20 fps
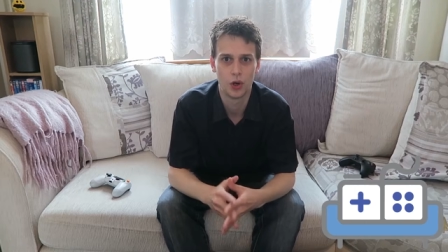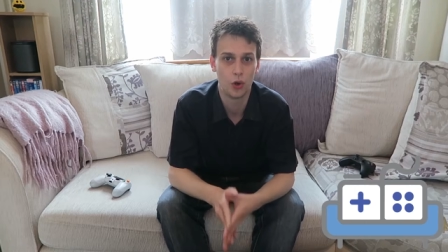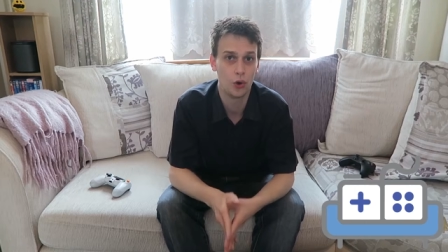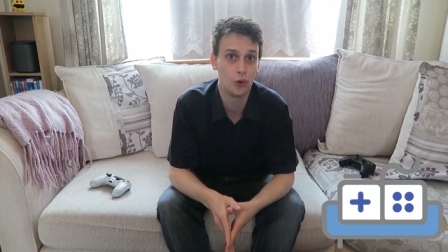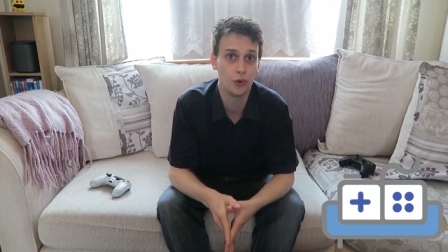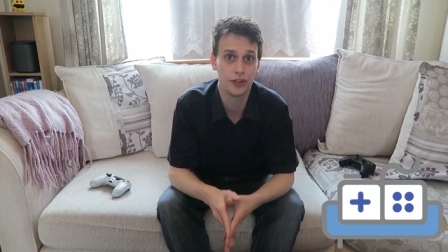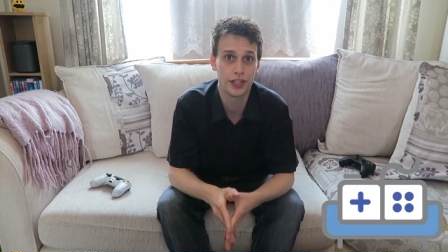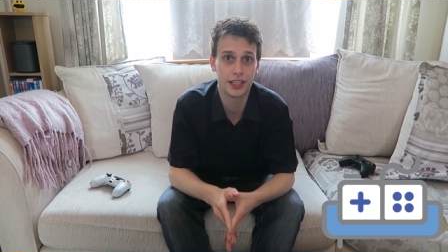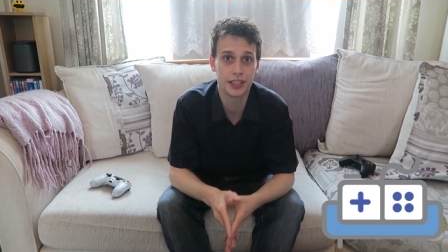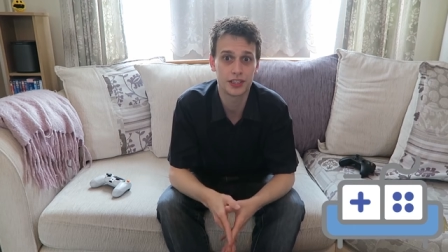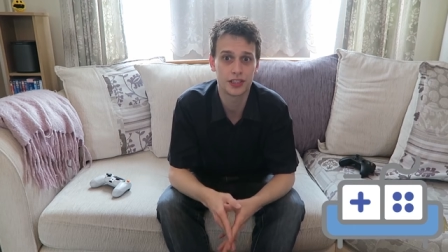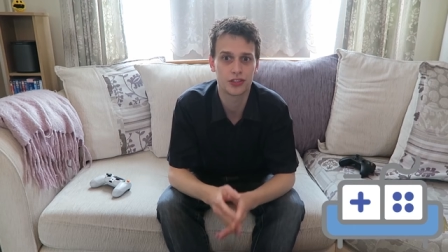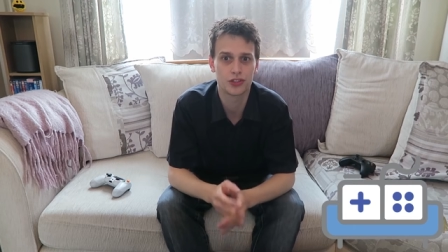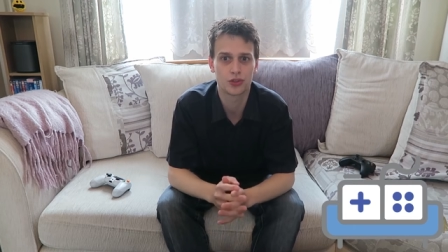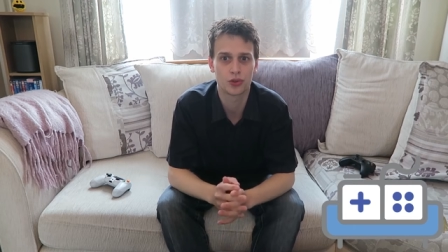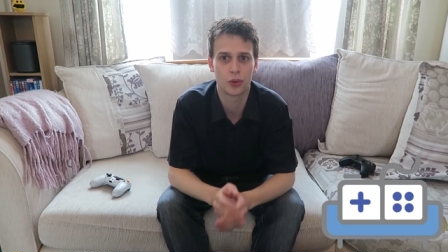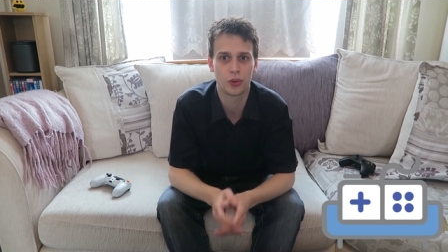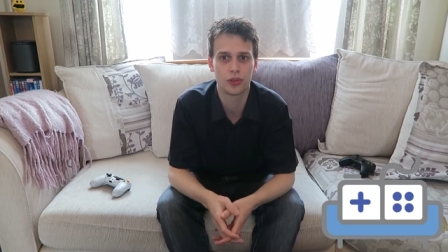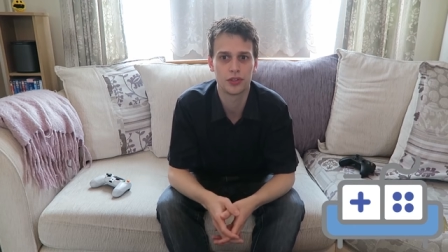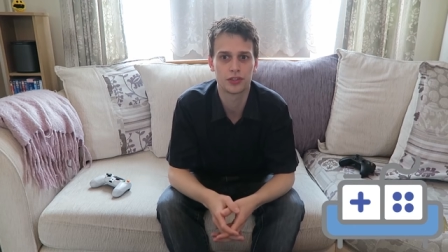All these
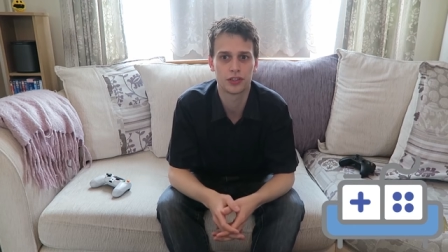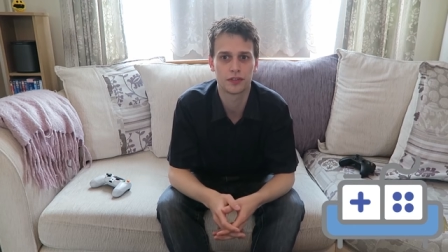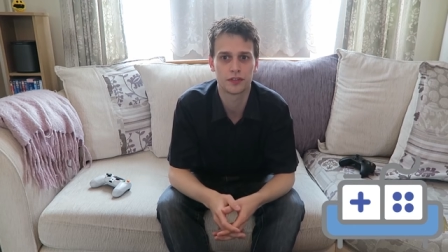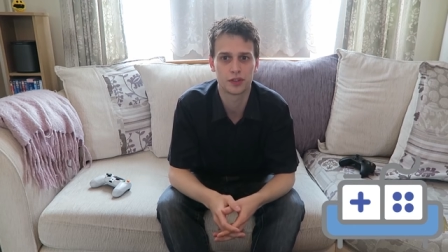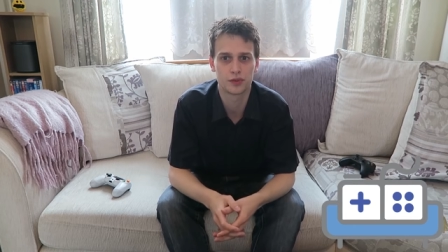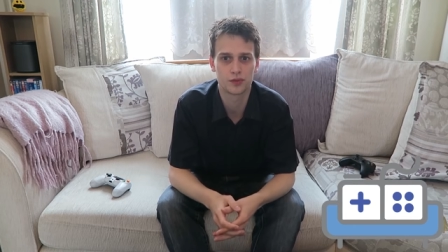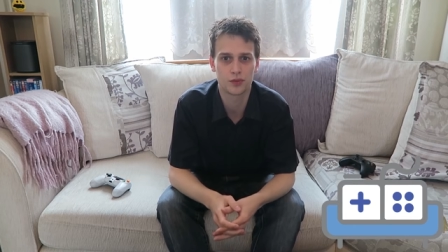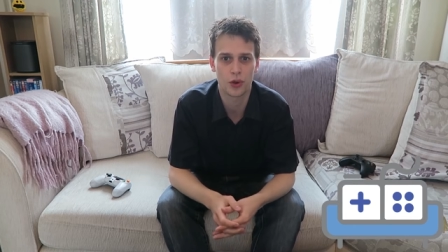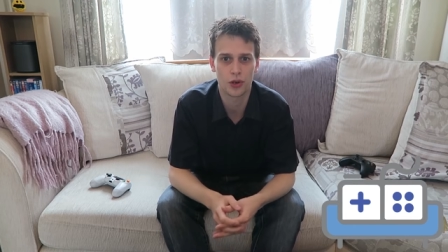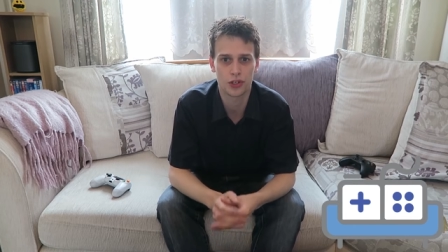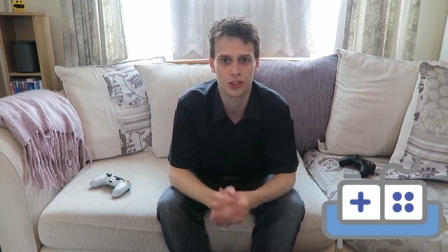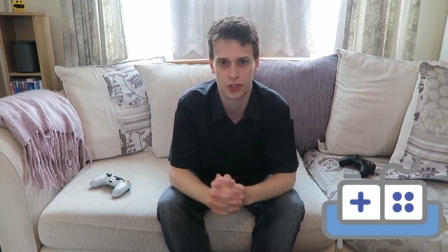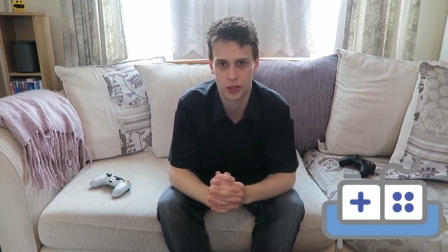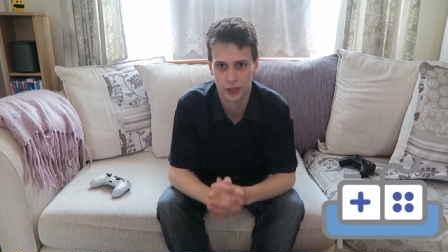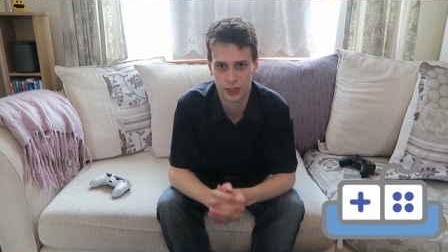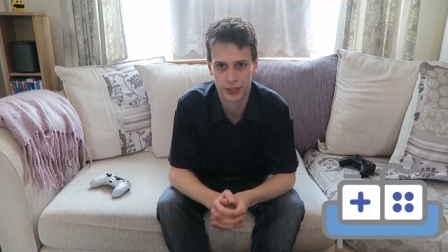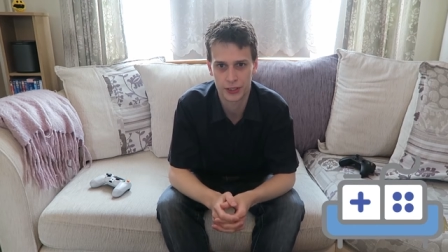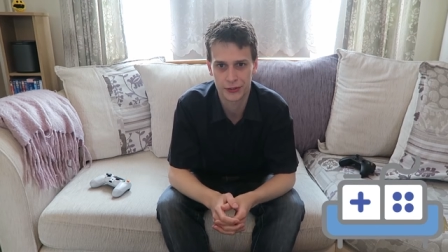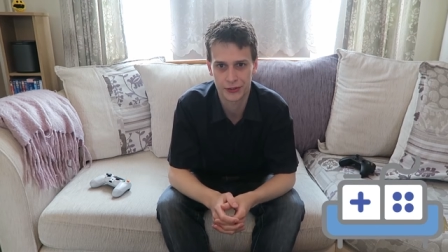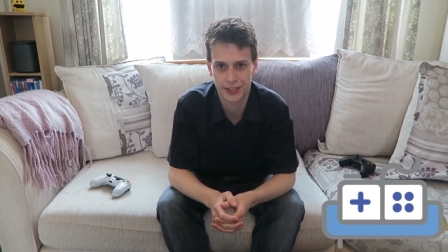controllers offer rock
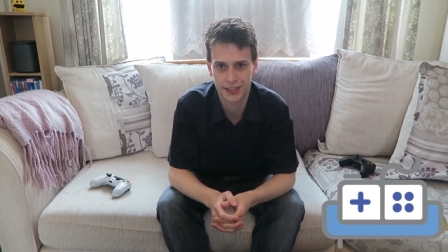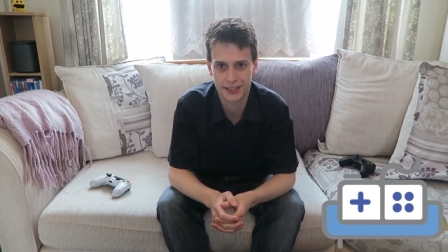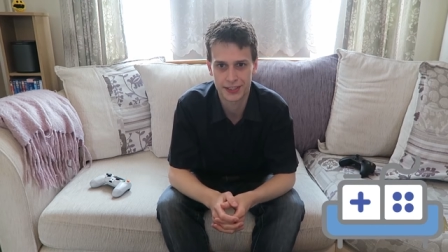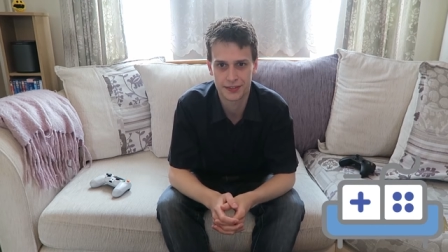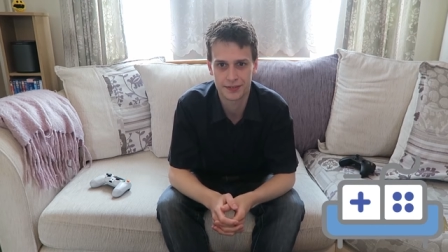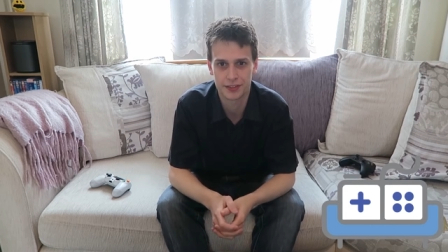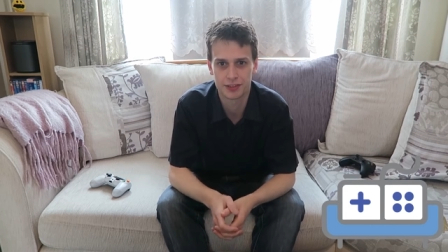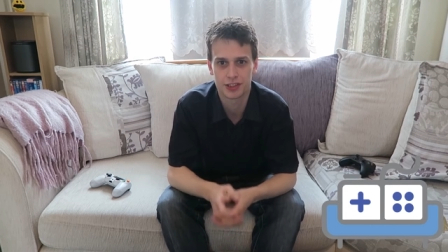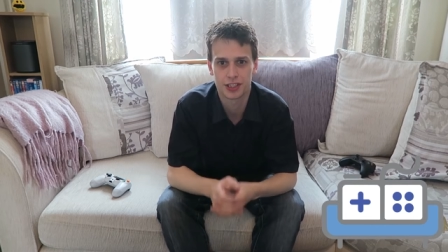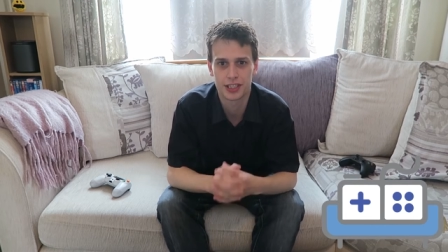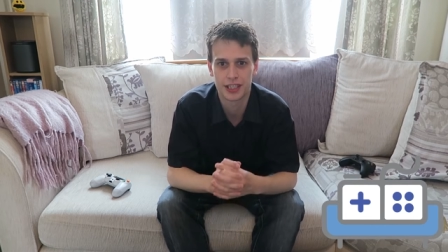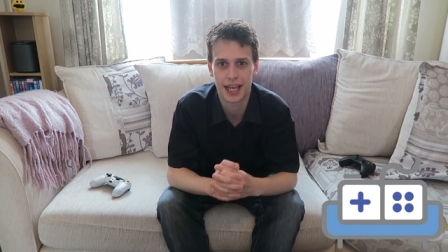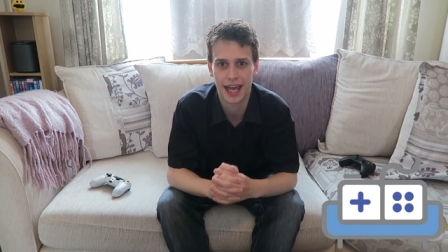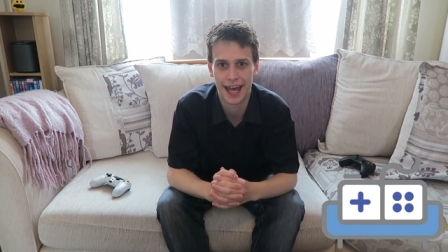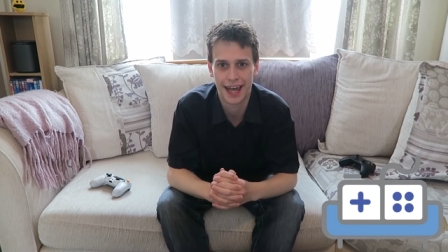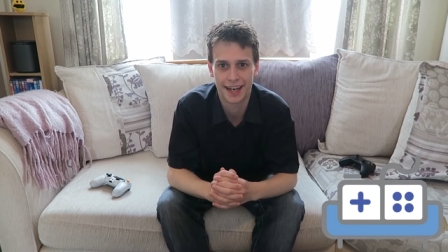solid connectivity